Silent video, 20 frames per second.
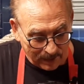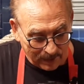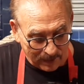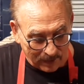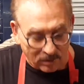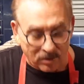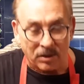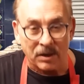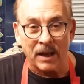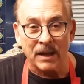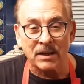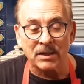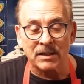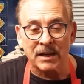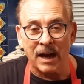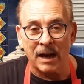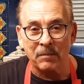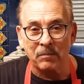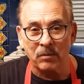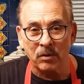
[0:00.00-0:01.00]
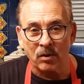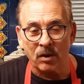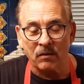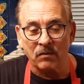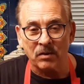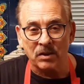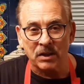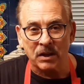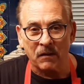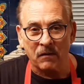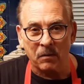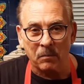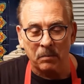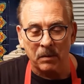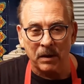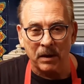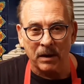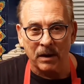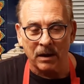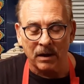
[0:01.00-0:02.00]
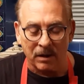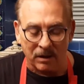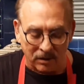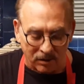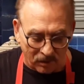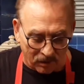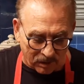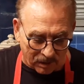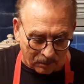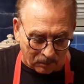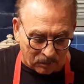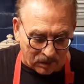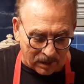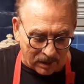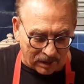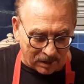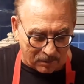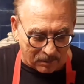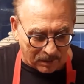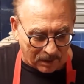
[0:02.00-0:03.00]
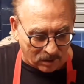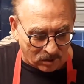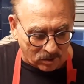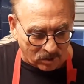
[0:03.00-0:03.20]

Until next time, you give yourself a big hug and know that I'm thinking about